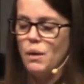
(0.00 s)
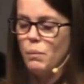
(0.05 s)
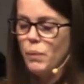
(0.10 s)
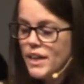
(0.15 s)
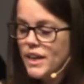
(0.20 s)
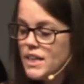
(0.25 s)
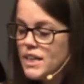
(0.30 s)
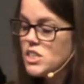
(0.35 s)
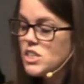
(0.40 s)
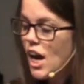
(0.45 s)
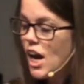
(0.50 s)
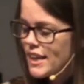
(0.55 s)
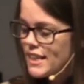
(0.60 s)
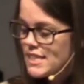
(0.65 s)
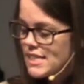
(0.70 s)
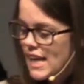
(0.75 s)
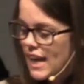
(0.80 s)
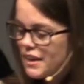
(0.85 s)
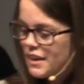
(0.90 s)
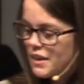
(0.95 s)
And we're going to
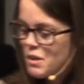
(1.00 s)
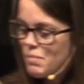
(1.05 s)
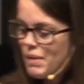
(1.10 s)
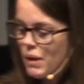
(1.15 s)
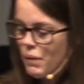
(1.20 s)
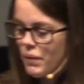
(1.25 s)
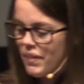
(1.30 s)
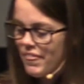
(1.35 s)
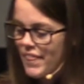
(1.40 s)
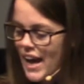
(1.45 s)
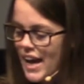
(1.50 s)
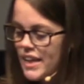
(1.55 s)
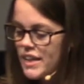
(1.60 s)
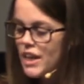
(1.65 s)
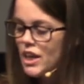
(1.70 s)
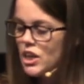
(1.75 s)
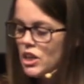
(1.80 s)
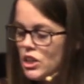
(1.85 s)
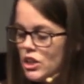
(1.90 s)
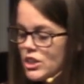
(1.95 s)
talk exactly about what
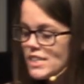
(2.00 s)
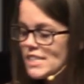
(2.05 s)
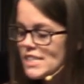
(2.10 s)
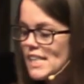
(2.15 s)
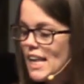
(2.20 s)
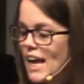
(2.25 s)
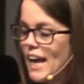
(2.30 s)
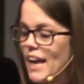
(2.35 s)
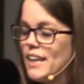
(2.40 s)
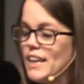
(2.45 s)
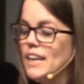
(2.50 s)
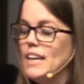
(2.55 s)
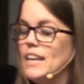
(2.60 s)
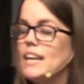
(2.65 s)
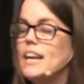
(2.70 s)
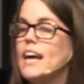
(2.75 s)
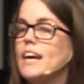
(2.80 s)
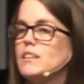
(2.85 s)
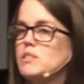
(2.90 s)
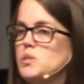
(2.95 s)
that looks like
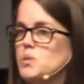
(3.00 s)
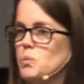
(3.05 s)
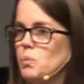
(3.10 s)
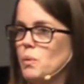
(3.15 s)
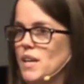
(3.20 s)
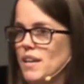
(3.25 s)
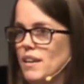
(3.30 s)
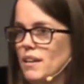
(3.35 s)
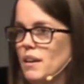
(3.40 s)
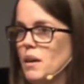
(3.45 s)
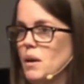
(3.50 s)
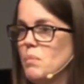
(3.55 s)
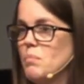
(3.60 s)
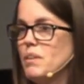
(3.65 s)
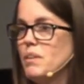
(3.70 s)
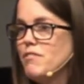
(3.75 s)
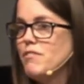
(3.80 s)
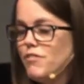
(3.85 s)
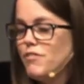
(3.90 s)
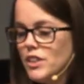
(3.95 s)
next week.
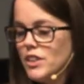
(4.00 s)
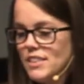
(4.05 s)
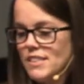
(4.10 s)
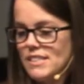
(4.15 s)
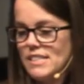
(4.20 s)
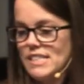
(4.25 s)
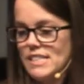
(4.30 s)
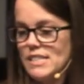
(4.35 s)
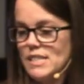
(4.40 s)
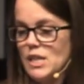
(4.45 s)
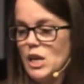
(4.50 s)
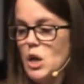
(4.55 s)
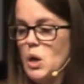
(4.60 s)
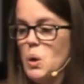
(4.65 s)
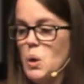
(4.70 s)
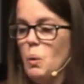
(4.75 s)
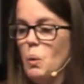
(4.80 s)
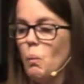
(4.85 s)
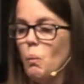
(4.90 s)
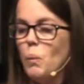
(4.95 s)
But first,
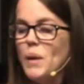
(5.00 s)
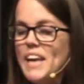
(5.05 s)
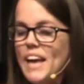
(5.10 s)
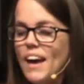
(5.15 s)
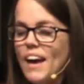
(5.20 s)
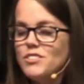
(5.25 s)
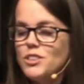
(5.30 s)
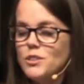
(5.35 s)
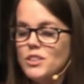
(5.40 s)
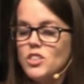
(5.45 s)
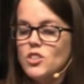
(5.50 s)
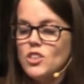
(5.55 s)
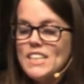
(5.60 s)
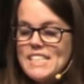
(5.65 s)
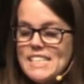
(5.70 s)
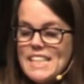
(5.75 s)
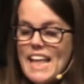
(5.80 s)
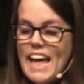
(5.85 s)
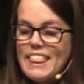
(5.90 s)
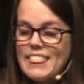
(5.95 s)
we have to
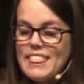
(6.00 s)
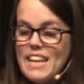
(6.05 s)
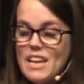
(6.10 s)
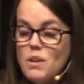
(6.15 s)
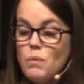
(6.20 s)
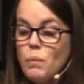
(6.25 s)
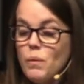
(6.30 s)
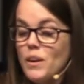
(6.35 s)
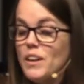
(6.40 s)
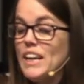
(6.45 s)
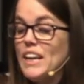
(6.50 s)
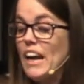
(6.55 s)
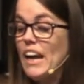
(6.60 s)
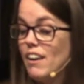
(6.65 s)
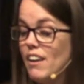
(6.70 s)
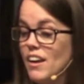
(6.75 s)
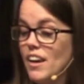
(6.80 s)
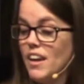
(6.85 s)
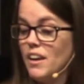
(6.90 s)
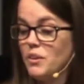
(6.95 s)
address that thing we're
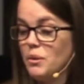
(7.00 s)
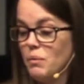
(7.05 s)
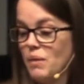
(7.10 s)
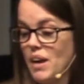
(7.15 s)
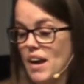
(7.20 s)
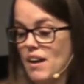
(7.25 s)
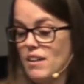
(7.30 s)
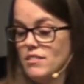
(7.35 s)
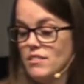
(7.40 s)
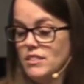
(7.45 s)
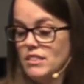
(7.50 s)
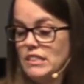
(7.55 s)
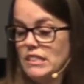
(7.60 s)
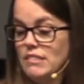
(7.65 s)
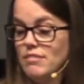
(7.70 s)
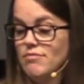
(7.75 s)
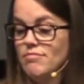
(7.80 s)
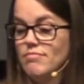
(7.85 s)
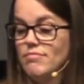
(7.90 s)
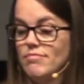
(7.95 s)
carrying around.
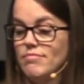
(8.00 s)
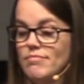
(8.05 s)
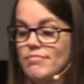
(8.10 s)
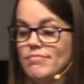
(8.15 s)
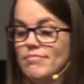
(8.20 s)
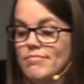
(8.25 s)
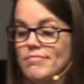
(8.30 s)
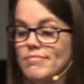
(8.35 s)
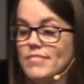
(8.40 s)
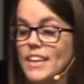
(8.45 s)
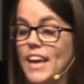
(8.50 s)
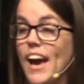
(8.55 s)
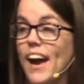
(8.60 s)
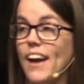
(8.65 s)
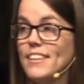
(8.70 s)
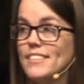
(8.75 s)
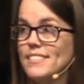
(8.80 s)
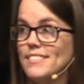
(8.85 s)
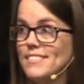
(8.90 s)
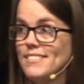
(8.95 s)

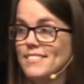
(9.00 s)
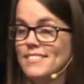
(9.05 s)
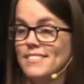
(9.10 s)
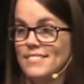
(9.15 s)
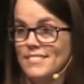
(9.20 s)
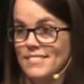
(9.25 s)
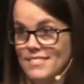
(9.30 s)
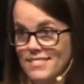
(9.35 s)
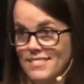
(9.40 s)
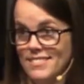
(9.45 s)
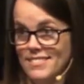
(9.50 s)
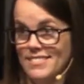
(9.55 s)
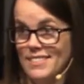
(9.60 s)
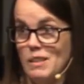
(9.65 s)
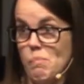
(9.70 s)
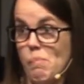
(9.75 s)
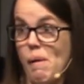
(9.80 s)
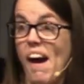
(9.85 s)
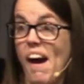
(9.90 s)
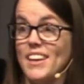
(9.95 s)
Yeah,
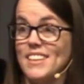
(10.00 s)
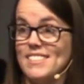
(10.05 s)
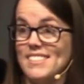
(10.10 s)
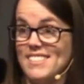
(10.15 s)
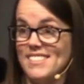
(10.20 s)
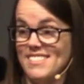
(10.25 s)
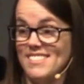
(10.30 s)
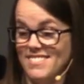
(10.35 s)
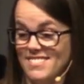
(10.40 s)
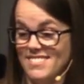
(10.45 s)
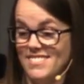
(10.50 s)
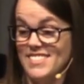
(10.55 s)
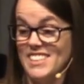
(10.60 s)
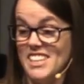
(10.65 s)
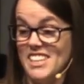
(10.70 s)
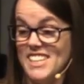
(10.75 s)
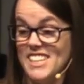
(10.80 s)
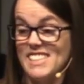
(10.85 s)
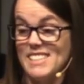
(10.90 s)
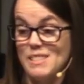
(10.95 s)
the box.
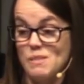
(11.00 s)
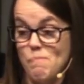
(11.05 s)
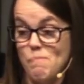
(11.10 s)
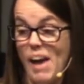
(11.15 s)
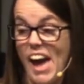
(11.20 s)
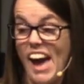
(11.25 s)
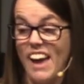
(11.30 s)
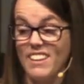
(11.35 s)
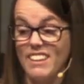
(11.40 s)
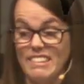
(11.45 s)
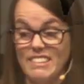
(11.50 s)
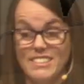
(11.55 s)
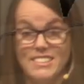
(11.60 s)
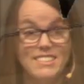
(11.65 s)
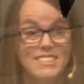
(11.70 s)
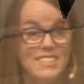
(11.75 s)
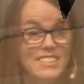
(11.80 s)
There it is. It's back.